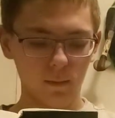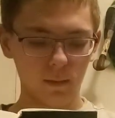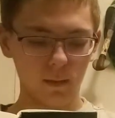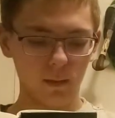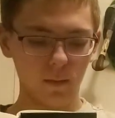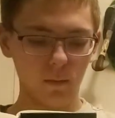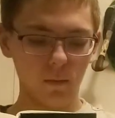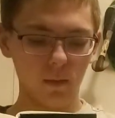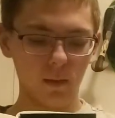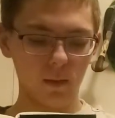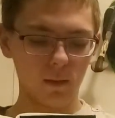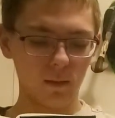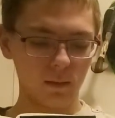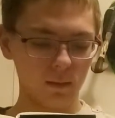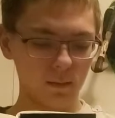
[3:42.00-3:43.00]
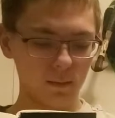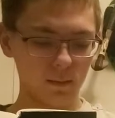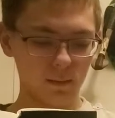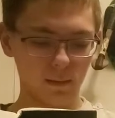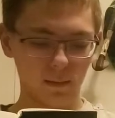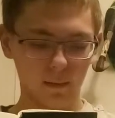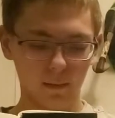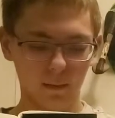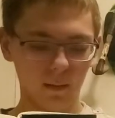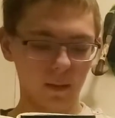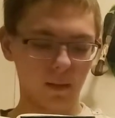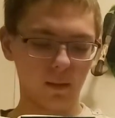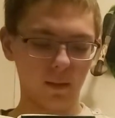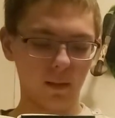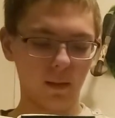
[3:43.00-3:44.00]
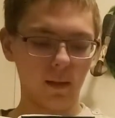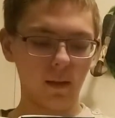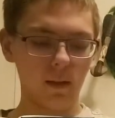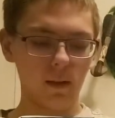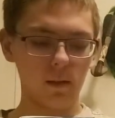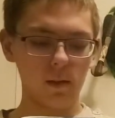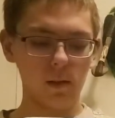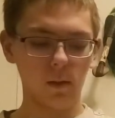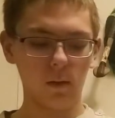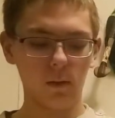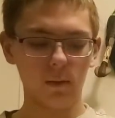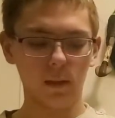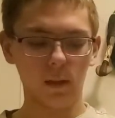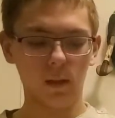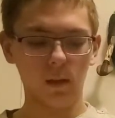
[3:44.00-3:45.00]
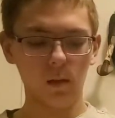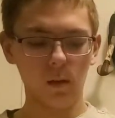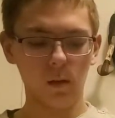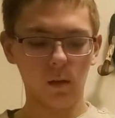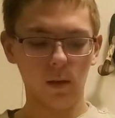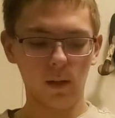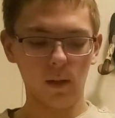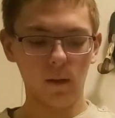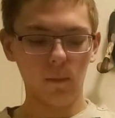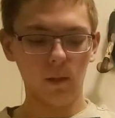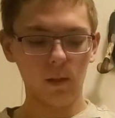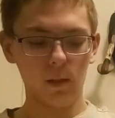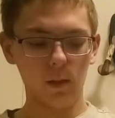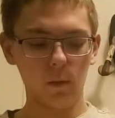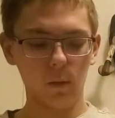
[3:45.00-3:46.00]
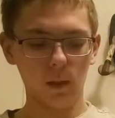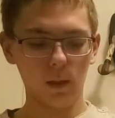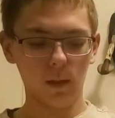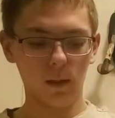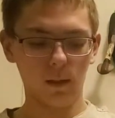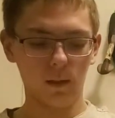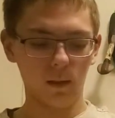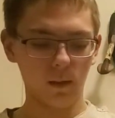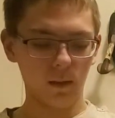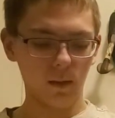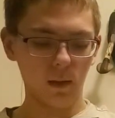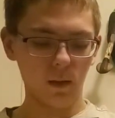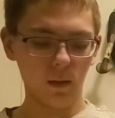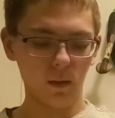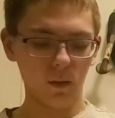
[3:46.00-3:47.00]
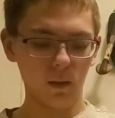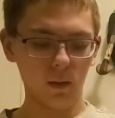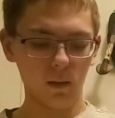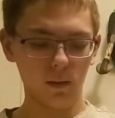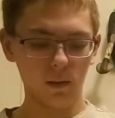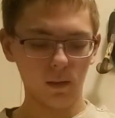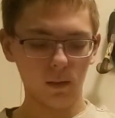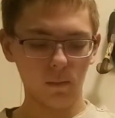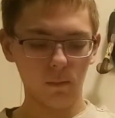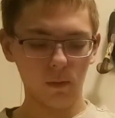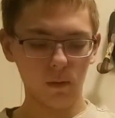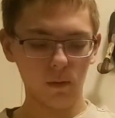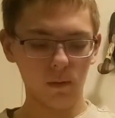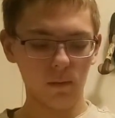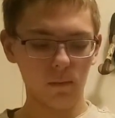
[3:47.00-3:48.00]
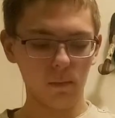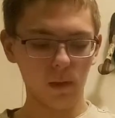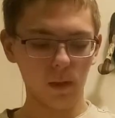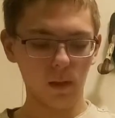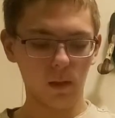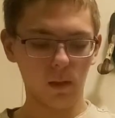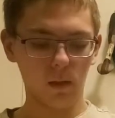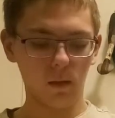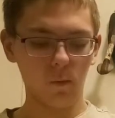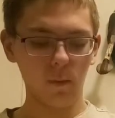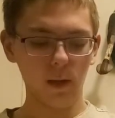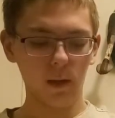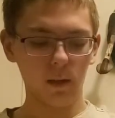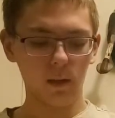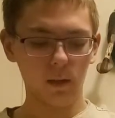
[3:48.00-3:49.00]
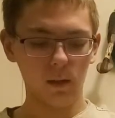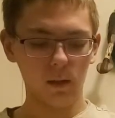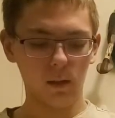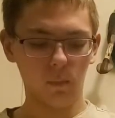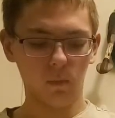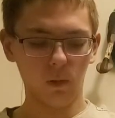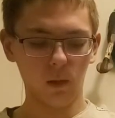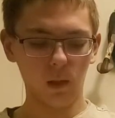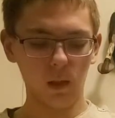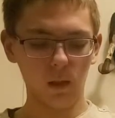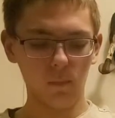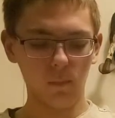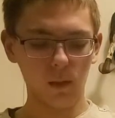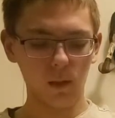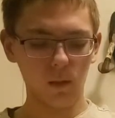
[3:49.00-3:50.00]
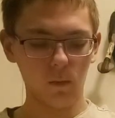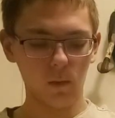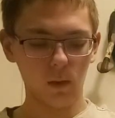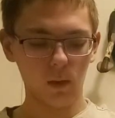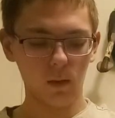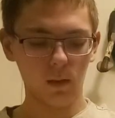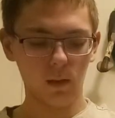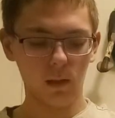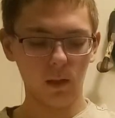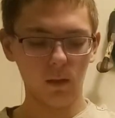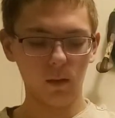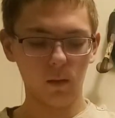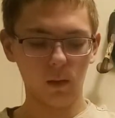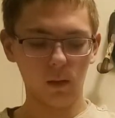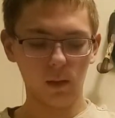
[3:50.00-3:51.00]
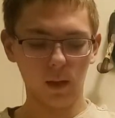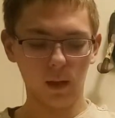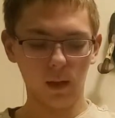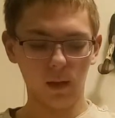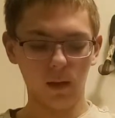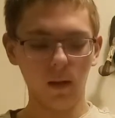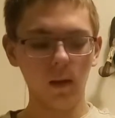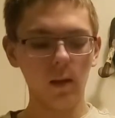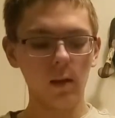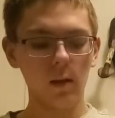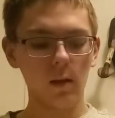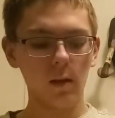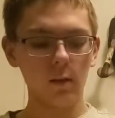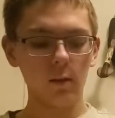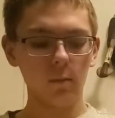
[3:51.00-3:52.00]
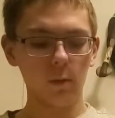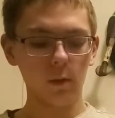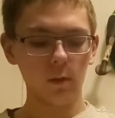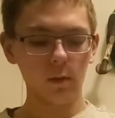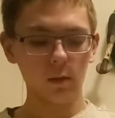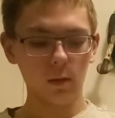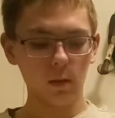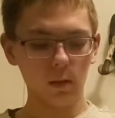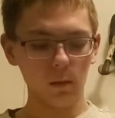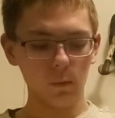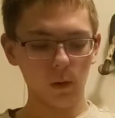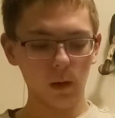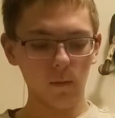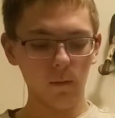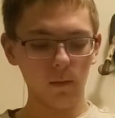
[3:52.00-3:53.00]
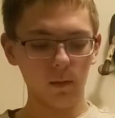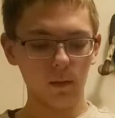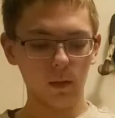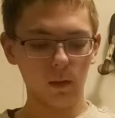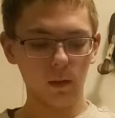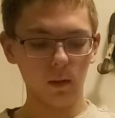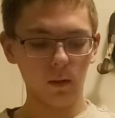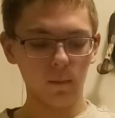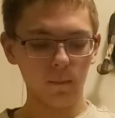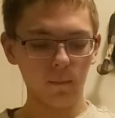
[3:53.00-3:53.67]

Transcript: And yeah, okay. Jethro said, "Go, and I wish you well." Now the Lord had said to Moses in Midian, "Go back to Egypt, for all the men who wanted to kill you are dead." So Moses took his wife and sons,